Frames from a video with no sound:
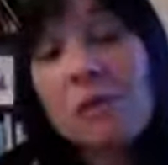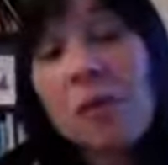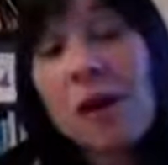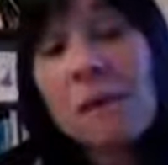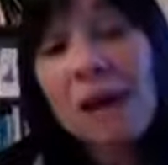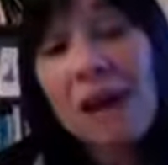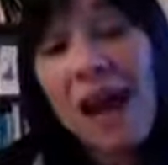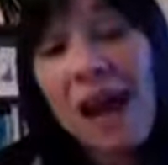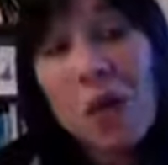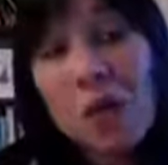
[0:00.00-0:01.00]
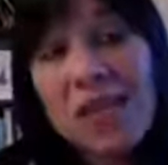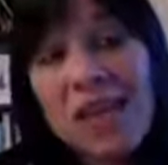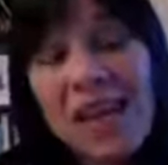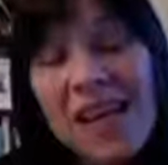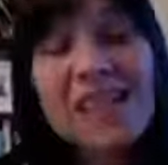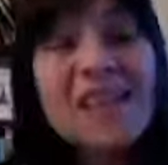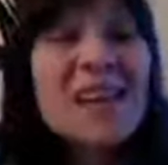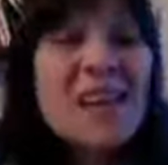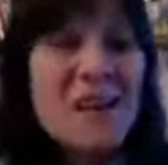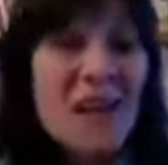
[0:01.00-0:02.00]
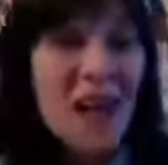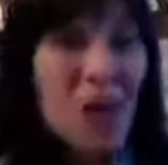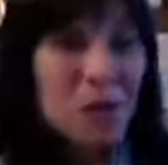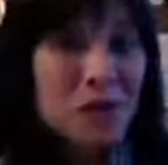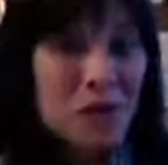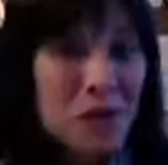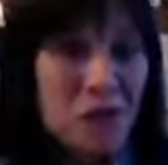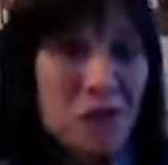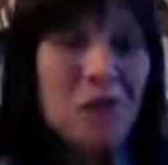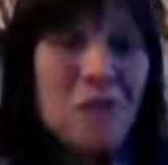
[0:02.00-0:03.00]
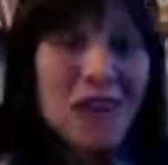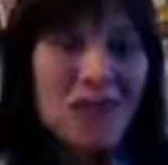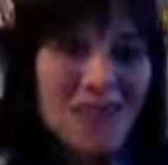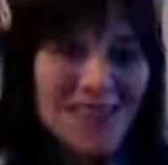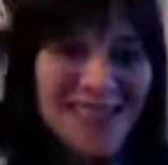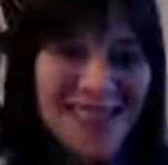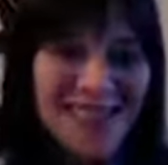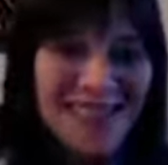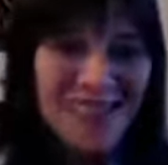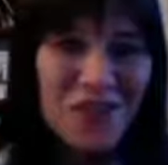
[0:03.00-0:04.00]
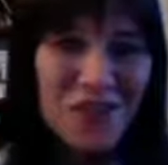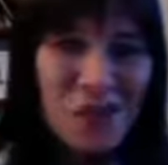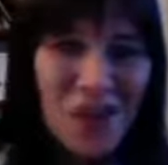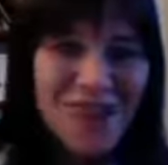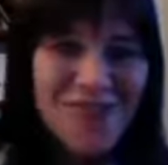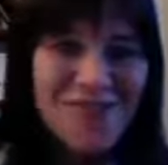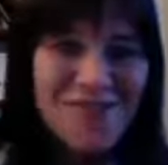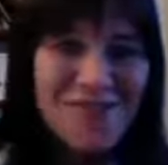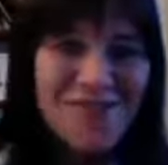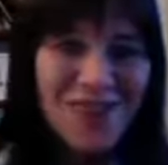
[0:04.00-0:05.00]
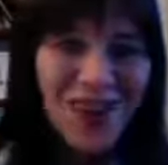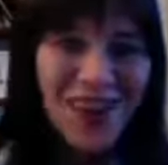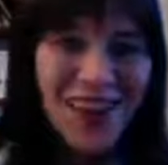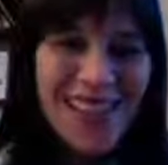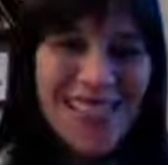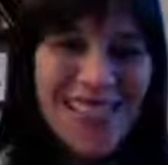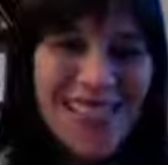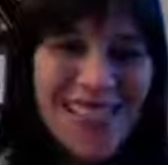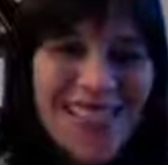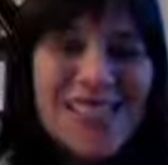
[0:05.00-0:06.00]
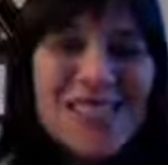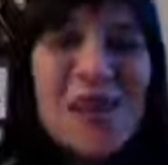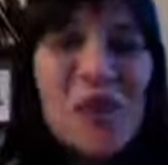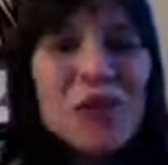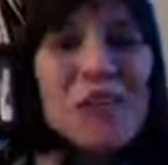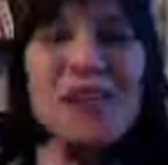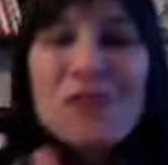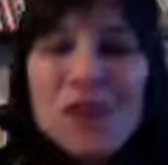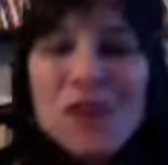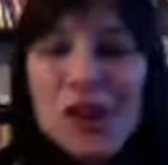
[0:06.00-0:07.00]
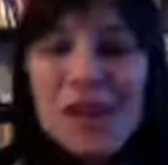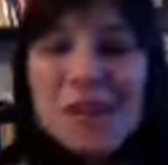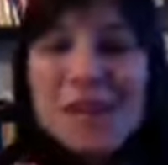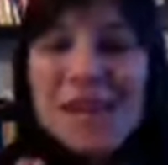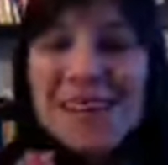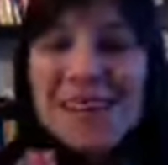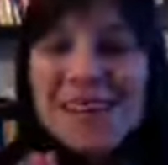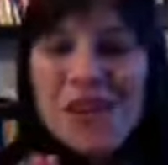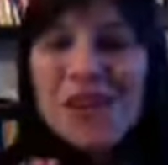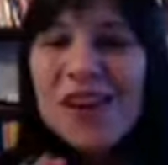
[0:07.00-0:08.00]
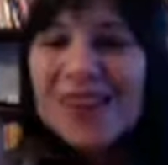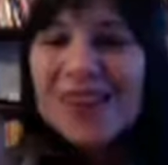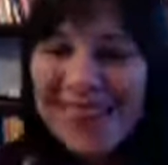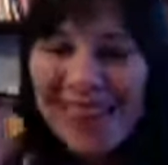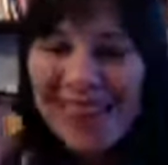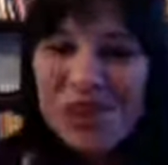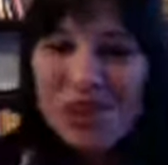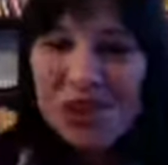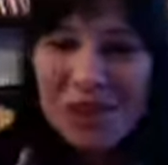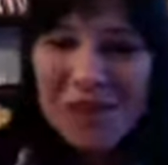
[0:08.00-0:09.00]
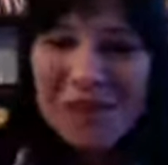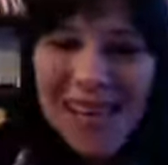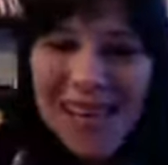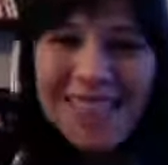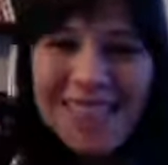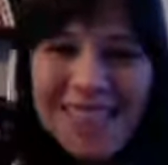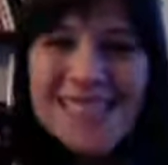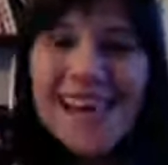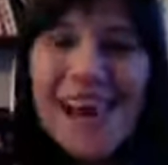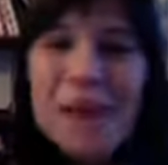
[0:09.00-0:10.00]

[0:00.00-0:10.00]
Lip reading: bit more about how we can help you manifest the life you want. All right? So thank you for joining me. Vera, thanks for joining me. And